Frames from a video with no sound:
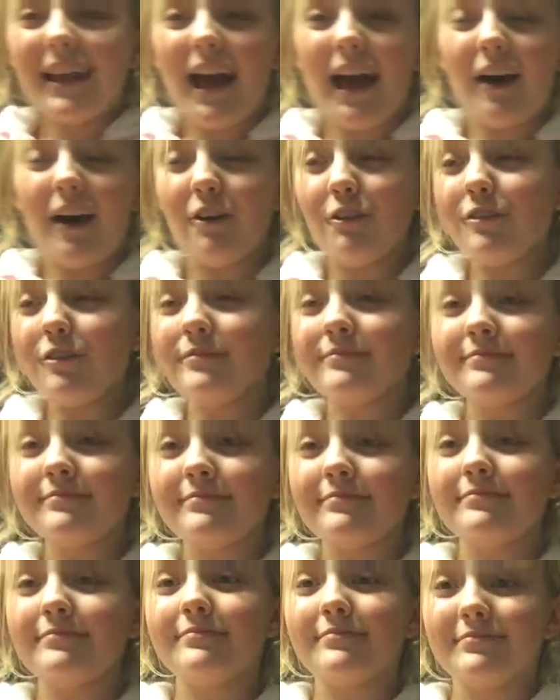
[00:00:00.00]
now,
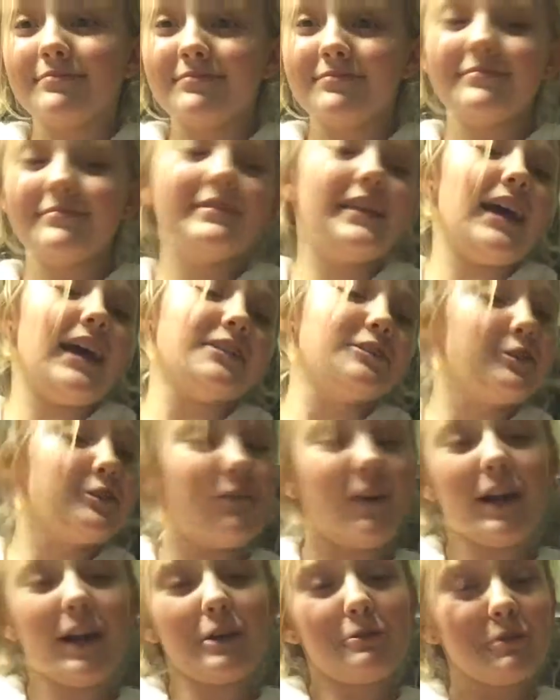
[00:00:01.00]
that's your
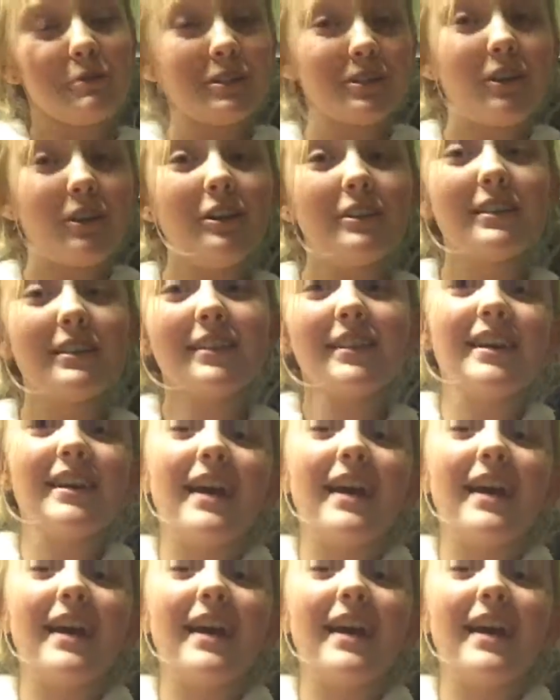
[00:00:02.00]
final result,